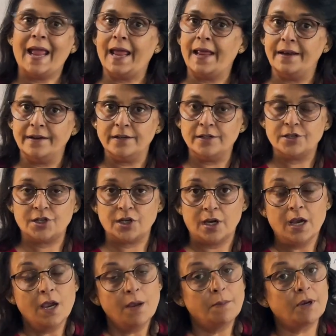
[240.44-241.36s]

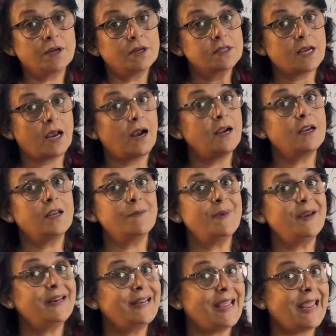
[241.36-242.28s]
energy because
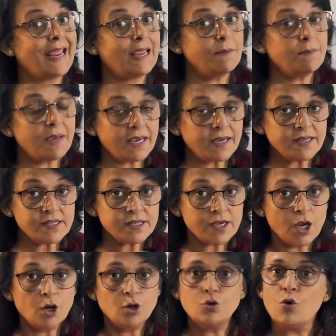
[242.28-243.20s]
ultimate aim
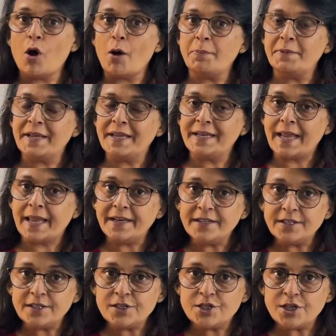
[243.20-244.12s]
is to obtain
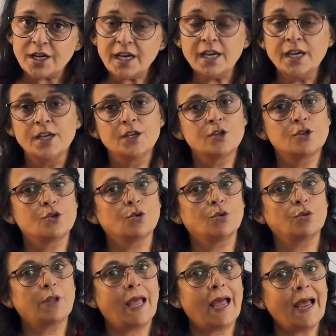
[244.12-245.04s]
energy
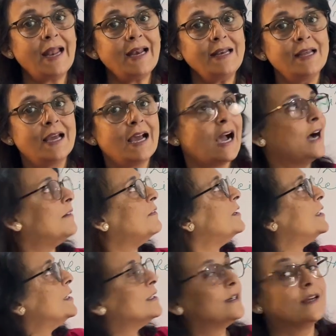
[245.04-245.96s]
so that
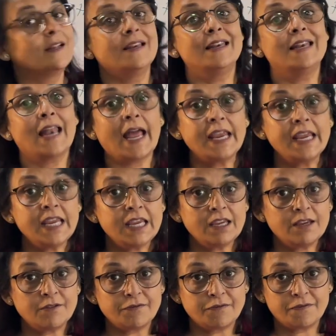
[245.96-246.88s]
our
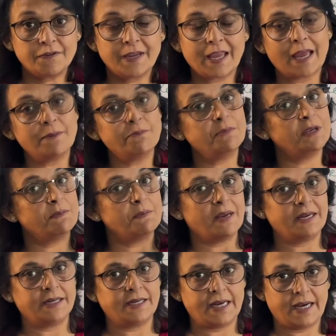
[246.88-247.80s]
life can be
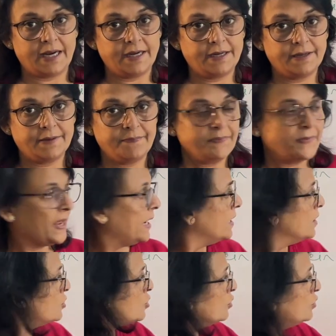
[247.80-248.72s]
maintained.
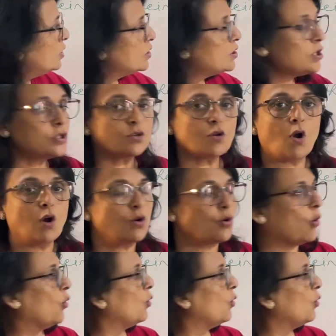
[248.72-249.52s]
So this is called